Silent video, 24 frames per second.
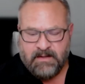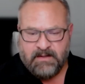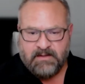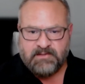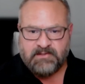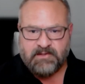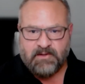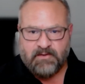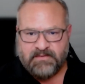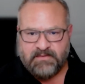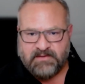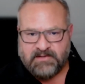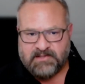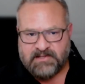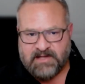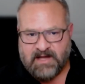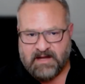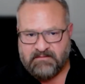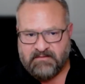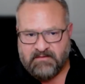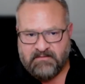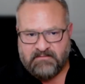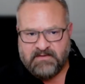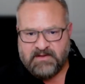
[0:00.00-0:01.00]
So this is
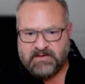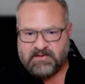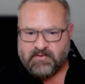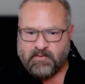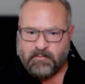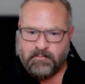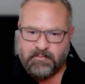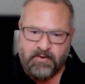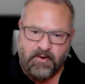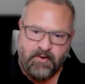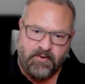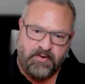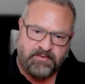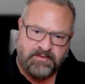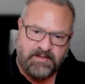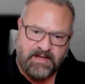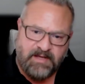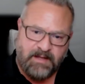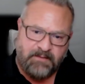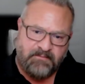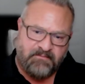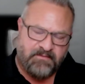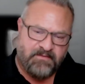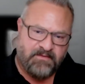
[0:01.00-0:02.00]
kind of a visual
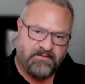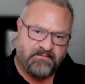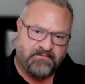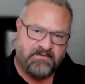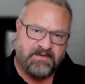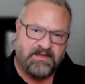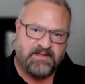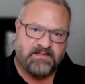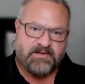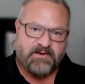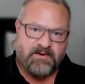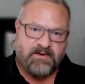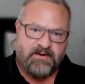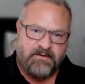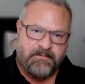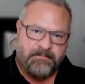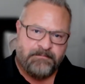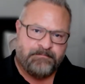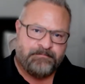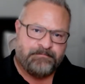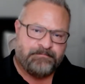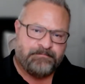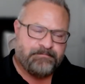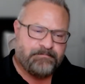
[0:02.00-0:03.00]
prototype for the feature.
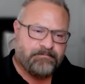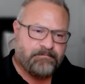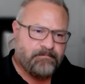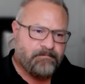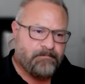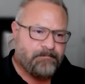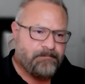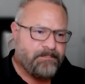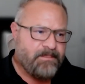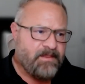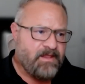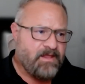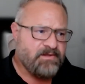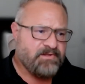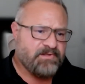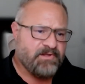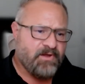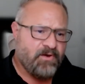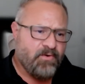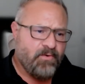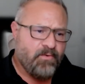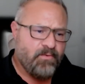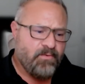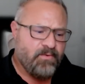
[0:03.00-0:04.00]

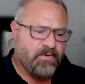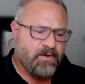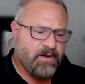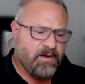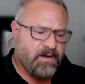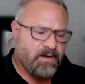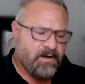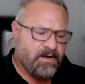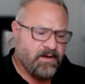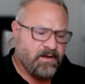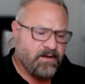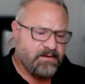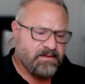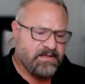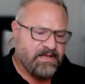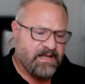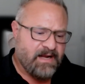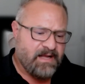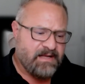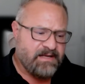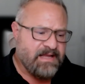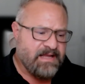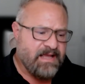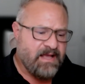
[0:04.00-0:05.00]
So, uh,
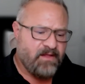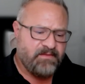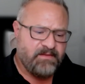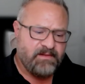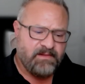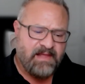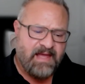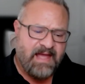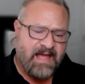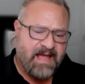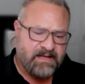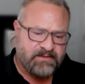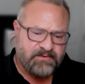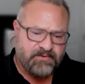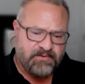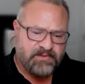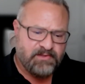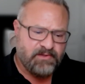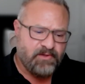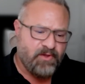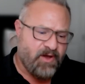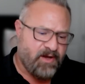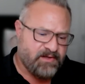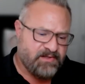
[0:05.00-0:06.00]
can I nail the
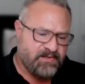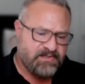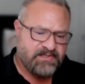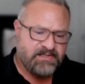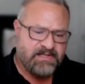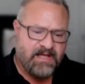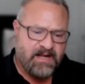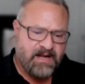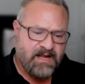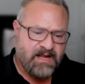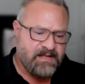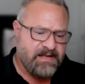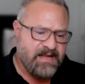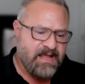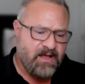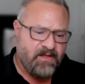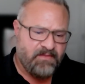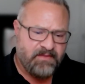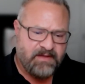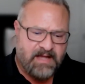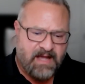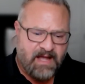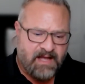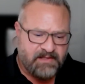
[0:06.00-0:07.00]
actors' looks? Can I
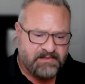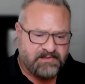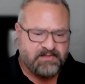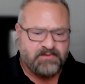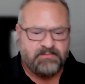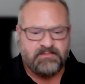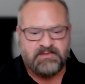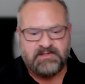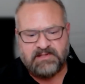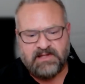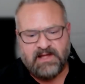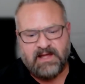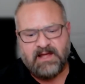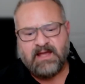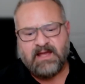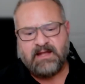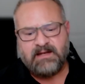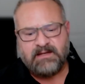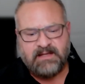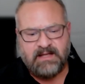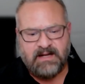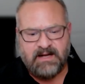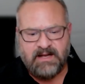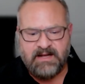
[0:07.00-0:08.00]
nail the costume
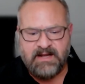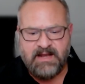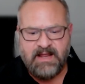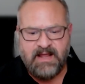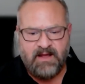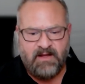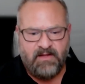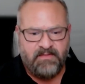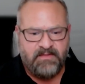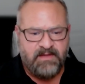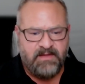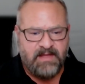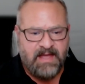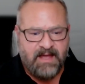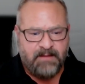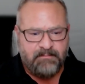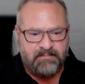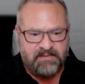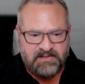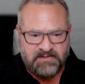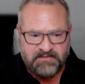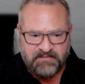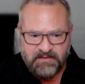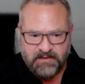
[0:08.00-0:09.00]
design? Can I nail the
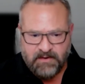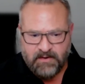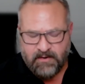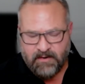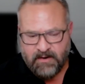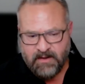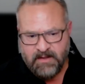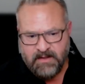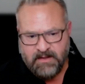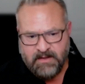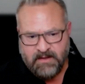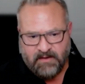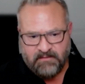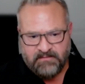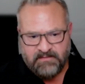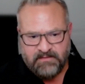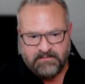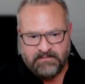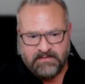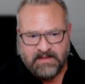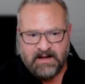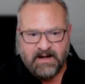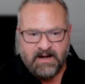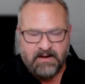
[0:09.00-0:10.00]
atmosphere of,
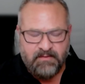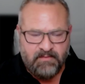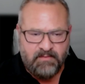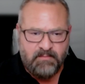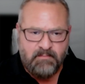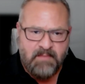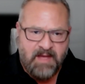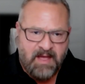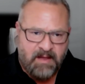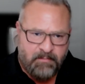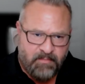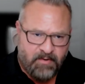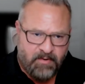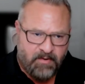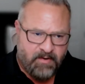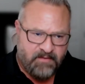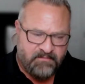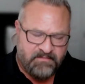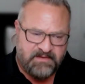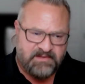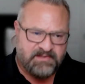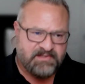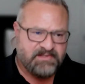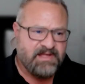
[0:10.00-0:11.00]
that I remember
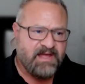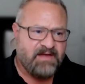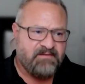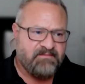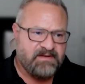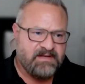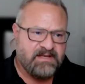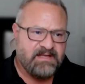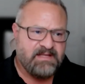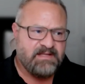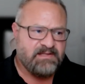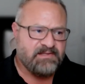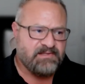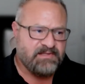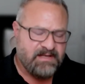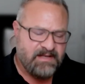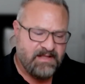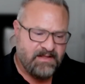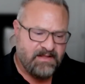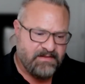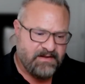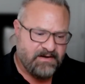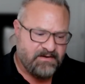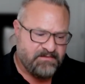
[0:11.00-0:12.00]
of the '70s and
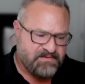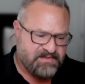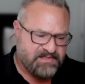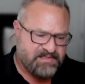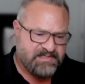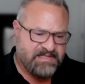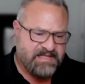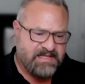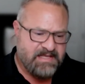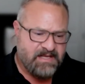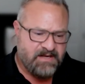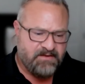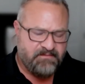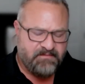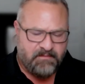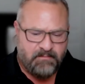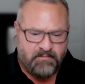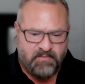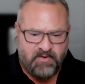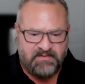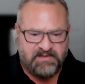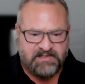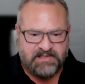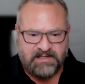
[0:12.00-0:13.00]
that, that I've seen
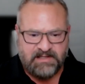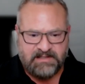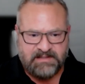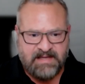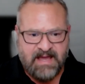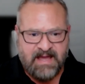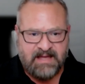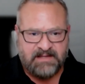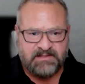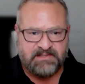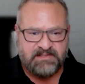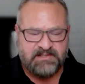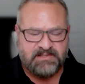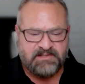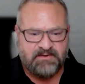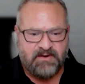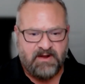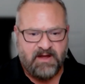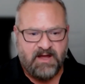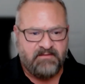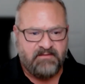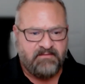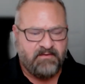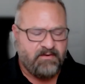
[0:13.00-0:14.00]
from movies like Taxi
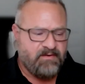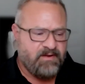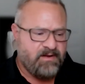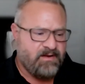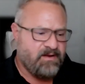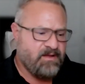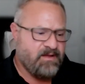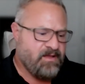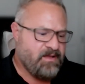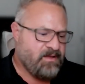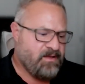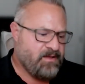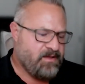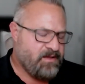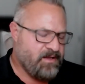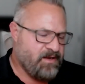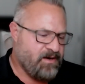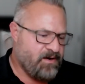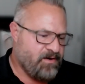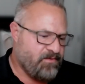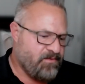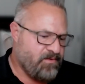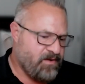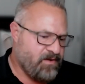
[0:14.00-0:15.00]
Driver and you
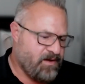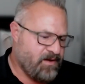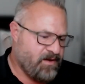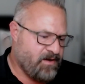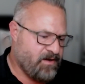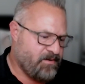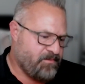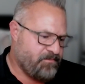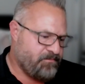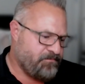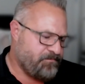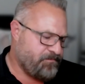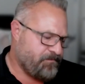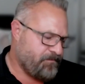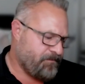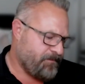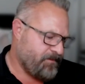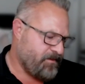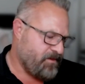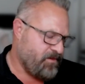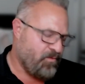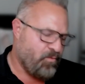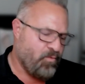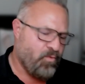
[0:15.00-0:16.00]
know um,
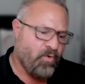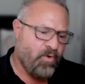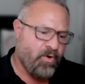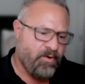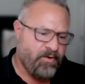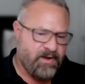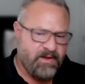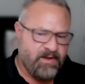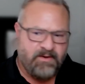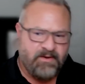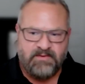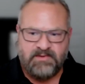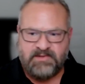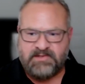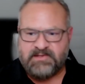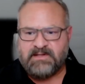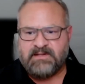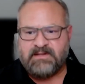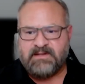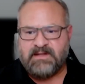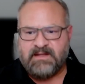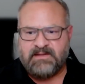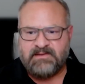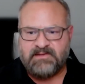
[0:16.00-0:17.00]
the Warriors
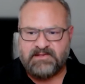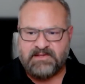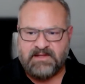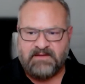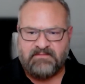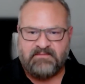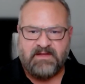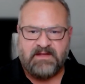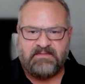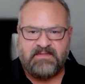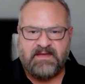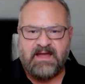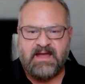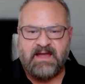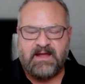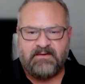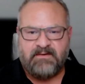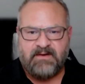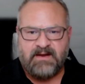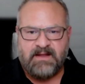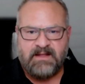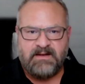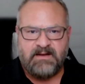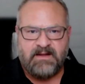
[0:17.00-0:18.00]
and, and stuff like that?
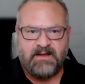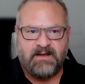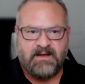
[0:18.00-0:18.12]
Right?